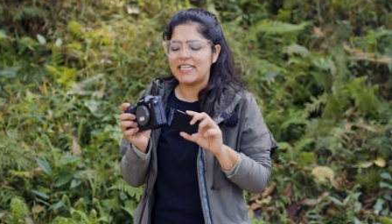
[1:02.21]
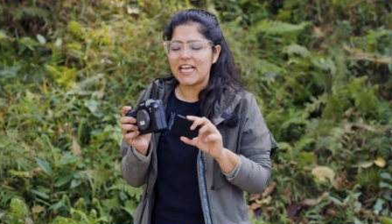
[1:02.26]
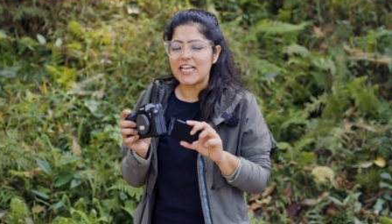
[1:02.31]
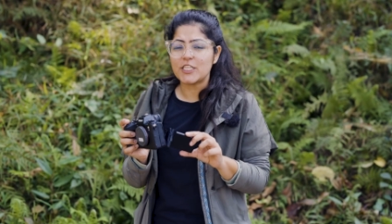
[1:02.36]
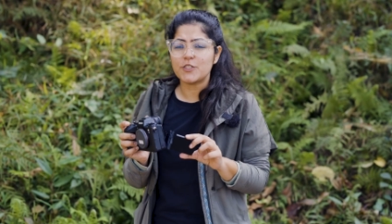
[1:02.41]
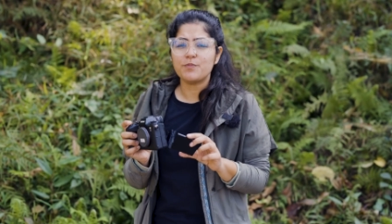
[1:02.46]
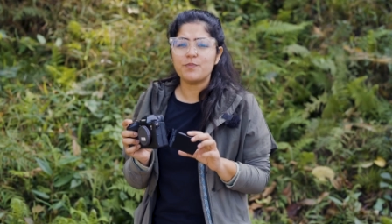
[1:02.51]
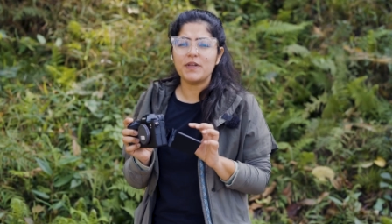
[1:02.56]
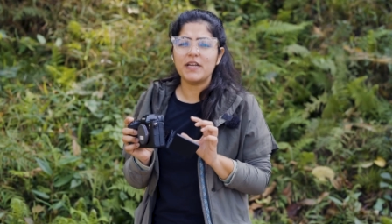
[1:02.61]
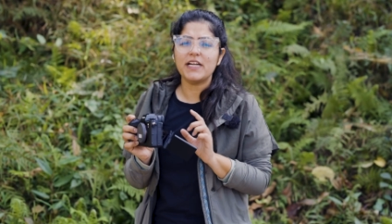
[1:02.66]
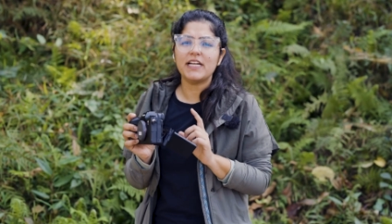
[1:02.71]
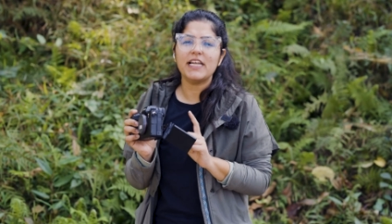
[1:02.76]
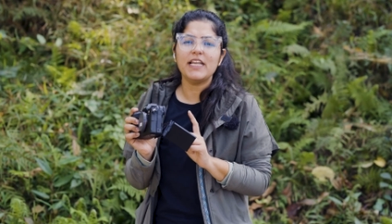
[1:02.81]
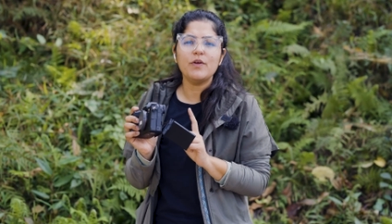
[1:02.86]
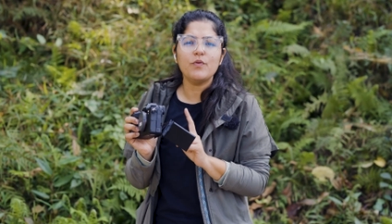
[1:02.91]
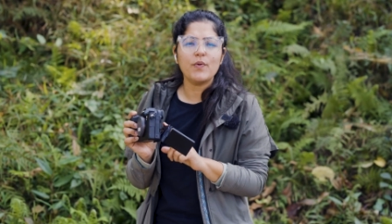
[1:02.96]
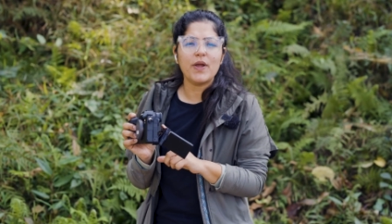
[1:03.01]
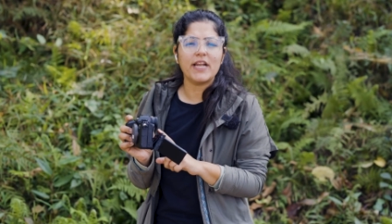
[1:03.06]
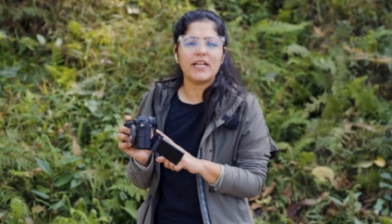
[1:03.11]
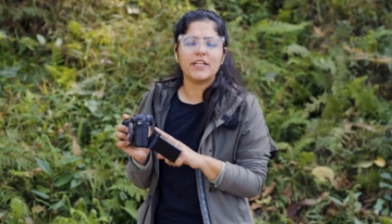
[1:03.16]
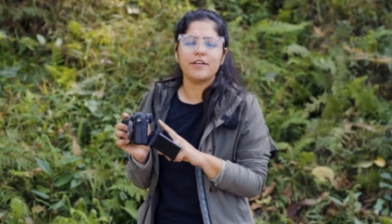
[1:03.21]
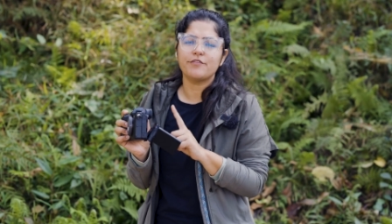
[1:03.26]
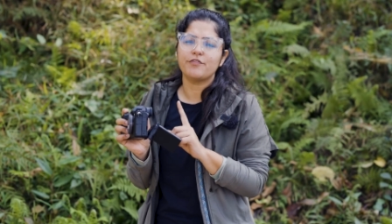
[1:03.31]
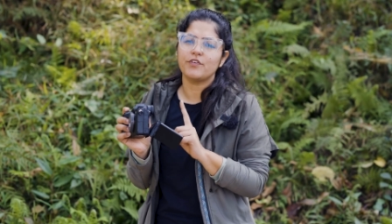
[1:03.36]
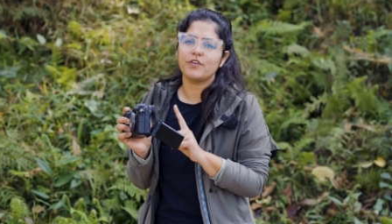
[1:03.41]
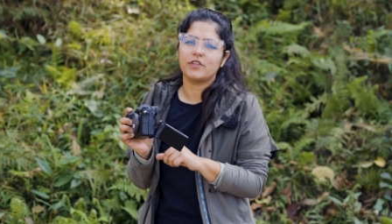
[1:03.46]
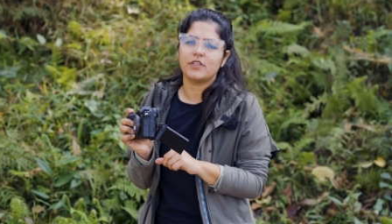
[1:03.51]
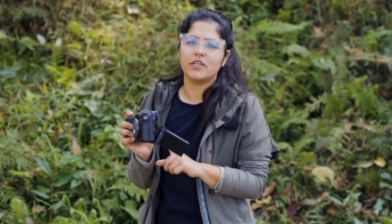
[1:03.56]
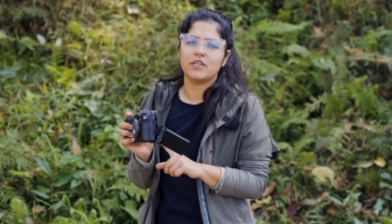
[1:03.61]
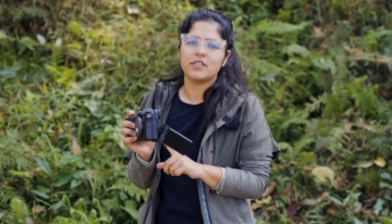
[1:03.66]
desperately waiting
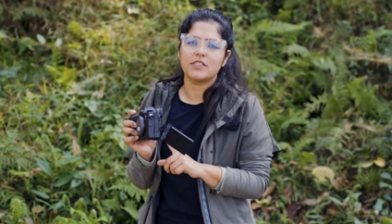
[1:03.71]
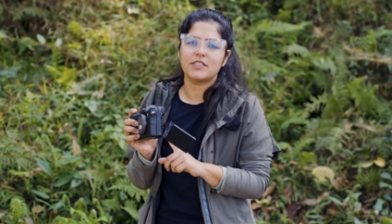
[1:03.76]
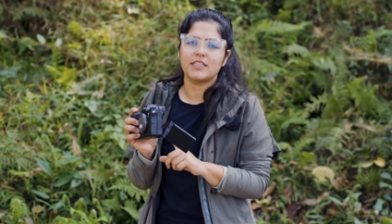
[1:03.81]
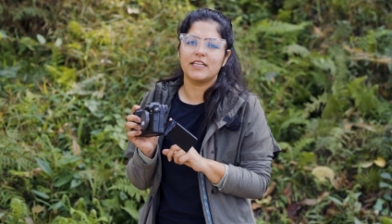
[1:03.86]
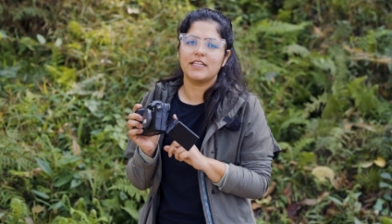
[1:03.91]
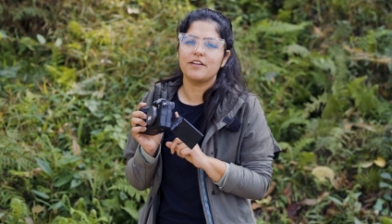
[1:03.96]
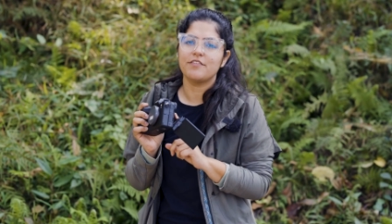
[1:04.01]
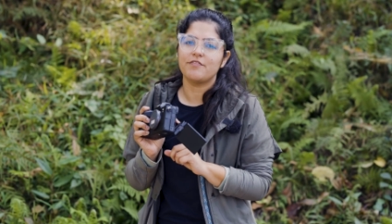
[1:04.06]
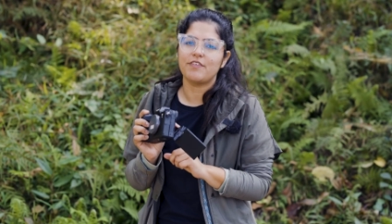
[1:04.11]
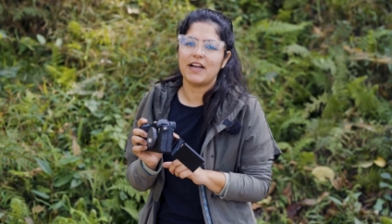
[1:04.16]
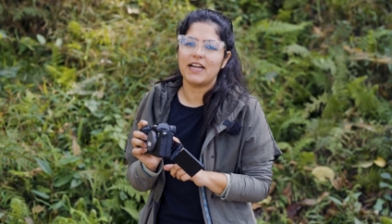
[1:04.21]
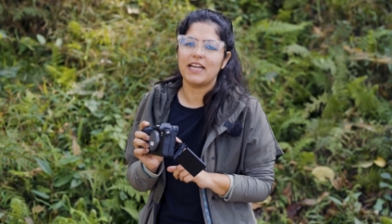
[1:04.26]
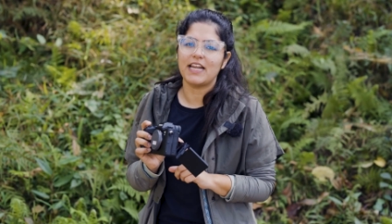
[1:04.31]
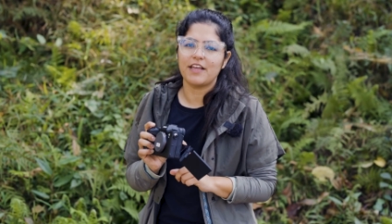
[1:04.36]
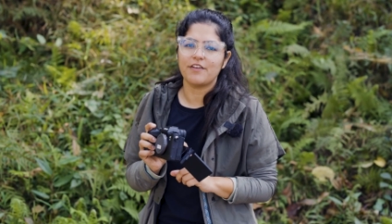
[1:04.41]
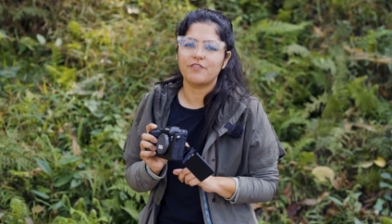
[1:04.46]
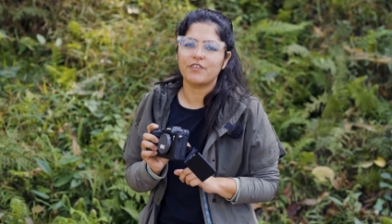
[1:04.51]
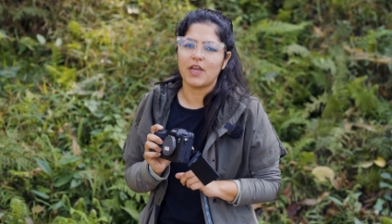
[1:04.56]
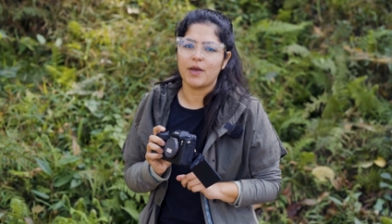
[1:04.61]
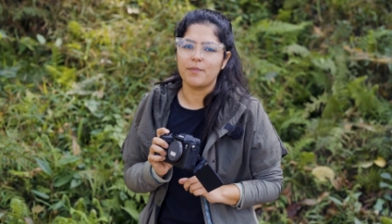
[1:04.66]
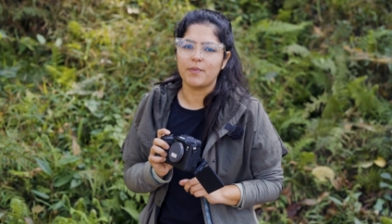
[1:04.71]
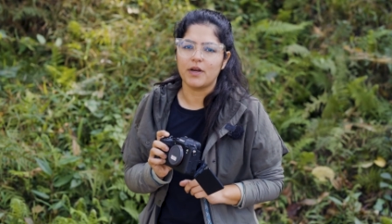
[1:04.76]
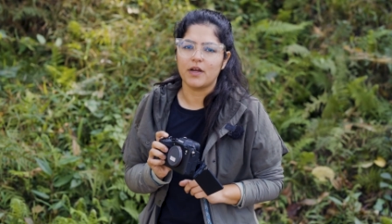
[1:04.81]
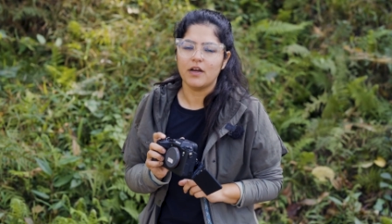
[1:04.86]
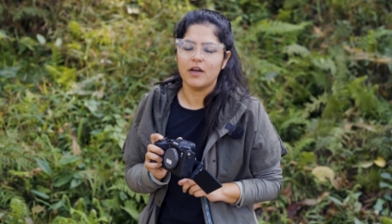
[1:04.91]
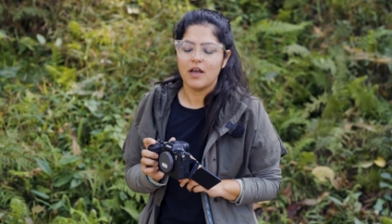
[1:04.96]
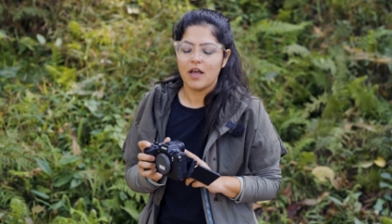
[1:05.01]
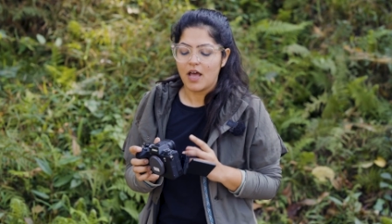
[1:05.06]
for this in a wildlife camera.